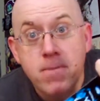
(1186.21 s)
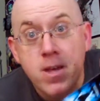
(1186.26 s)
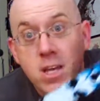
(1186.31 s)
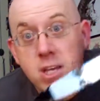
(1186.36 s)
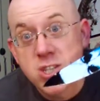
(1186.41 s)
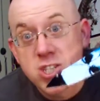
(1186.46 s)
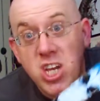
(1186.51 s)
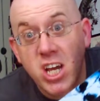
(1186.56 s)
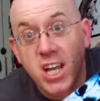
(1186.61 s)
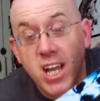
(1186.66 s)

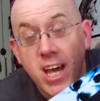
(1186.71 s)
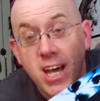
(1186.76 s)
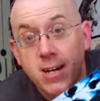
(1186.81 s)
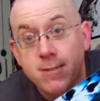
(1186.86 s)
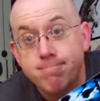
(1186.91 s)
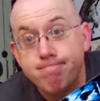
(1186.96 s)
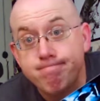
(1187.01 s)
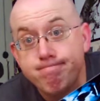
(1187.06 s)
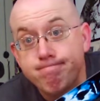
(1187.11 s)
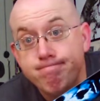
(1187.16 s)
Check it out.
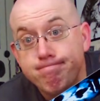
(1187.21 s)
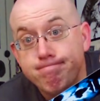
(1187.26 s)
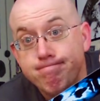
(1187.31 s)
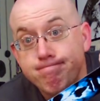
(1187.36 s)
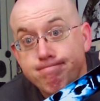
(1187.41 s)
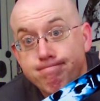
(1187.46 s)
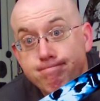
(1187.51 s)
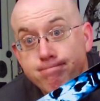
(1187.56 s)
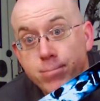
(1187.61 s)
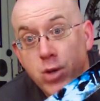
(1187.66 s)

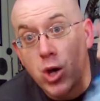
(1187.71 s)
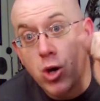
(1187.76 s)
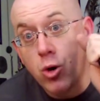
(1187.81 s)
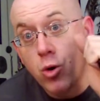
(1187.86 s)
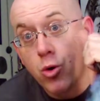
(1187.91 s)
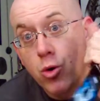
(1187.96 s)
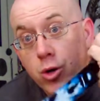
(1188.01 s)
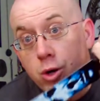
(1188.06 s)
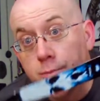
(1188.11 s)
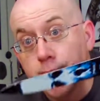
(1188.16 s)

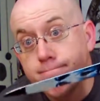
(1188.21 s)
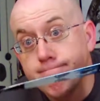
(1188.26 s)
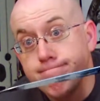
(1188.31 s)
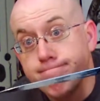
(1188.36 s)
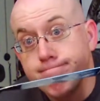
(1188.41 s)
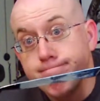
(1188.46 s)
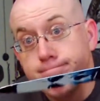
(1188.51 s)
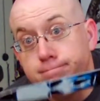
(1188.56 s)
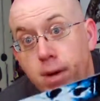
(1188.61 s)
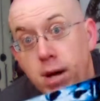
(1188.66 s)
Or
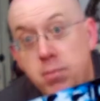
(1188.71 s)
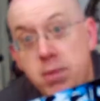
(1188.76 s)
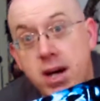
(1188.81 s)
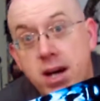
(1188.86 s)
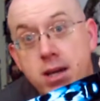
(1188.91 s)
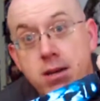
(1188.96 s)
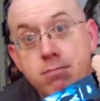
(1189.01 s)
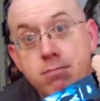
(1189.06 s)
I might